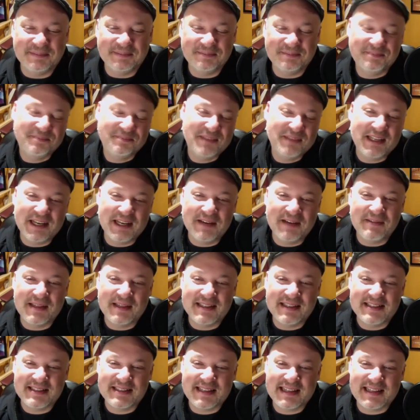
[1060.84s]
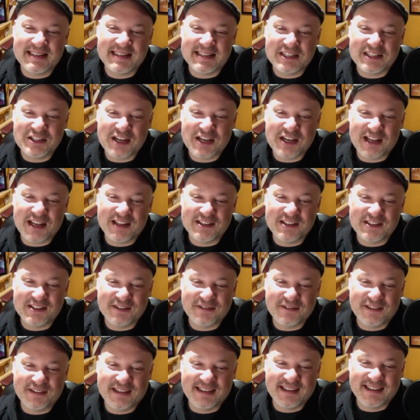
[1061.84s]
but that's the challenge
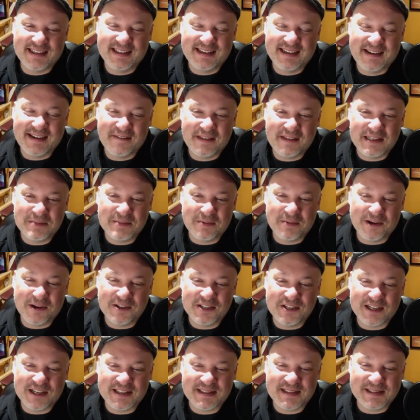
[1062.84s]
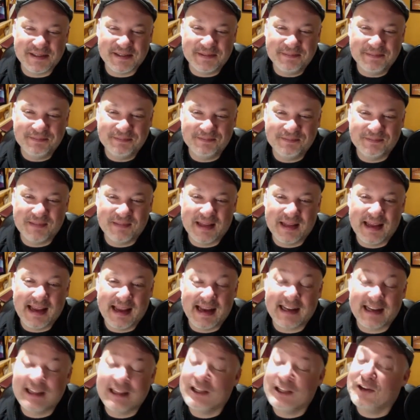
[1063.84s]
of these projects. So,
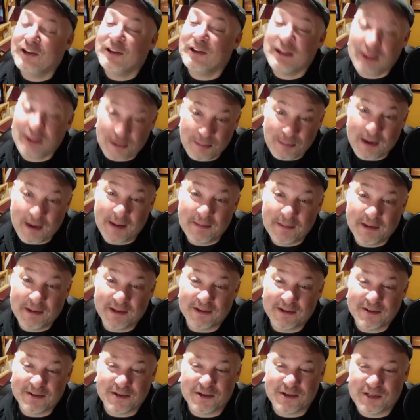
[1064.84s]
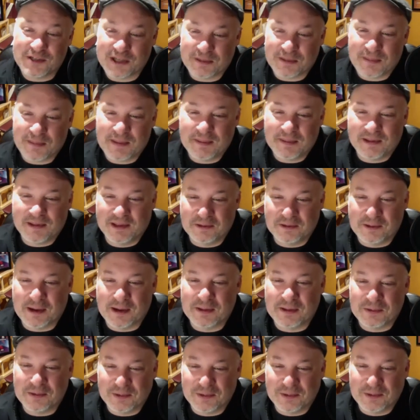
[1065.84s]
and clearly they're popular, Sergio. People
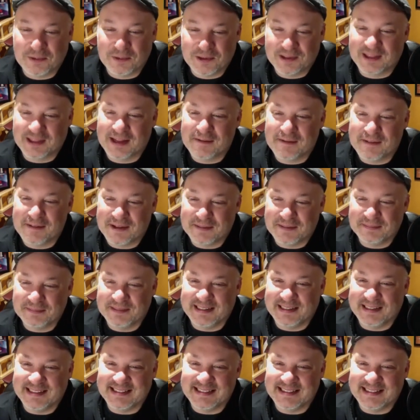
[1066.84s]
around the world love them. And